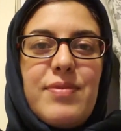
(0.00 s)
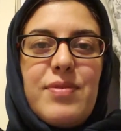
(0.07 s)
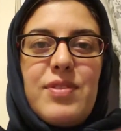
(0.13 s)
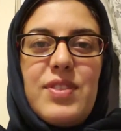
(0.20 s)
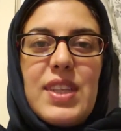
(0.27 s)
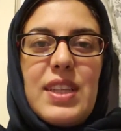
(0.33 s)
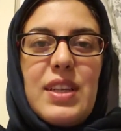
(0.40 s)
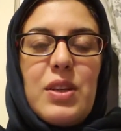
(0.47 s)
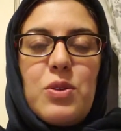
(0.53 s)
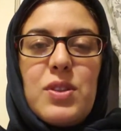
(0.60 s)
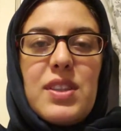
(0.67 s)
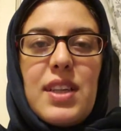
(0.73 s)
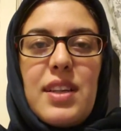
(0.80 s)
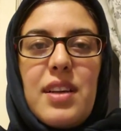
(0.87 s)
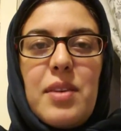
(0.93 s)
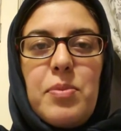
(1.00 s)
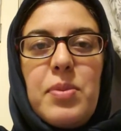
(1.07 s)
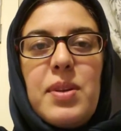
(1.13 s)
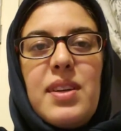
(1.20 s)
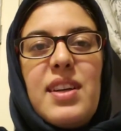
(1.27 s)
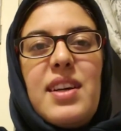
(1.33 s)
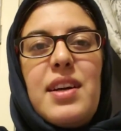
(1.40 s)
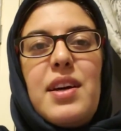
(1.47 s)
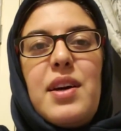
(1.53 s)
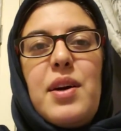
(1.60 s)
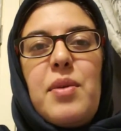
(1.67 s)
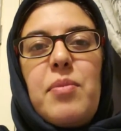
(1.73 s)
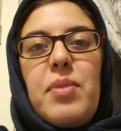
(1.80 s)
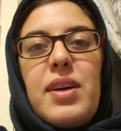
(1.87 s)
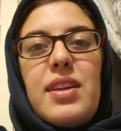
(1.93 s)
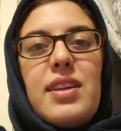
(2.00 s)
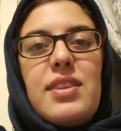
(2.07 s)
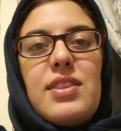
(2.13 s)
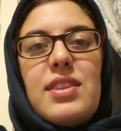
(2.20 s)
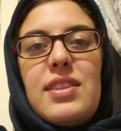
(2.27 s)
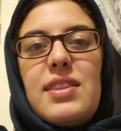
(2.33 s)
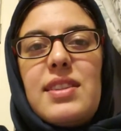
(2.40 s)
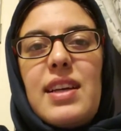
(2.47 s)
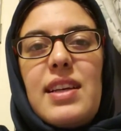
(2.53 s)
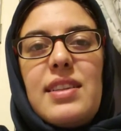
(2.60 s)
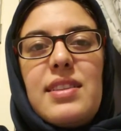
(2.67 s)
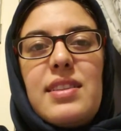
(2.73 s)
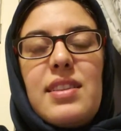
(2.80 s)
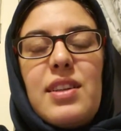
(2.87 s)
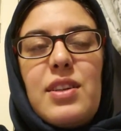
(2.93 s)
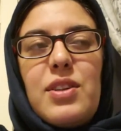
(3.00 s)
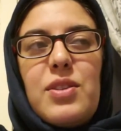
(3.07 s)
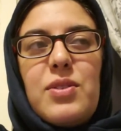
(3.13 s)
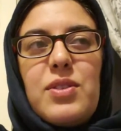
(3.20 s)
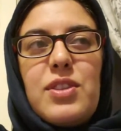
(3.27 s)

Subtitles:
video set up. But I just said no,